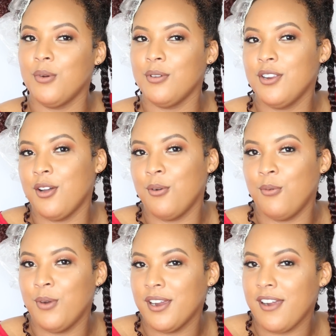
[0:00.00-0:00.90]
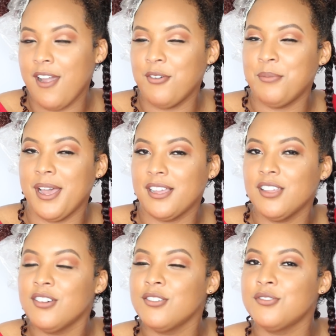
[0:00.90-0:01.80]
you know, where I would buy
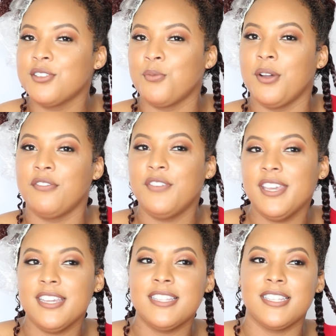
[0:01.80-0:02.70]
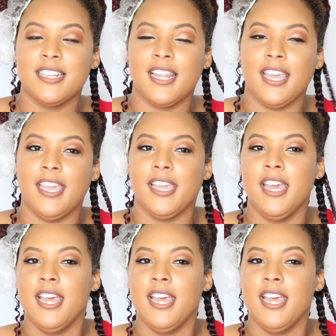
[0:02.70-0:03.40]
clothes and what fits, and like